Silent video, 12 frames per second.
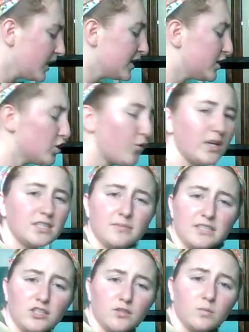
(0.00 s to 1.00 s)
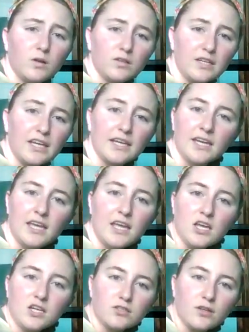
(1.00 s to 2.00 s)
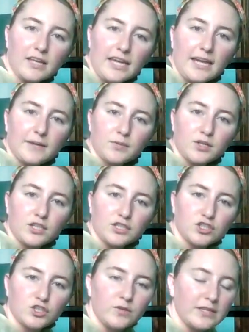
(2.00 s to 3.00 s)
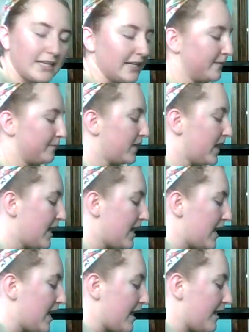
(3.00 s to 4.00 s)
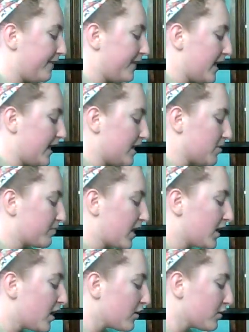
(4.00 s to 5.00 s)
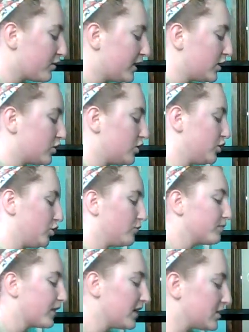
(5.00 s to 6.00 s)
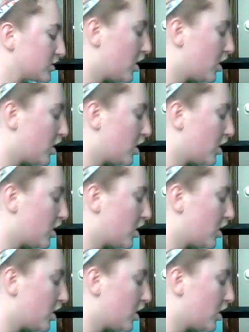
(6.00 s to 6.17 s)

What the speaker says: You don't want it to be too bulky, so they can't put their shoe in there. And then another thing you can do, it's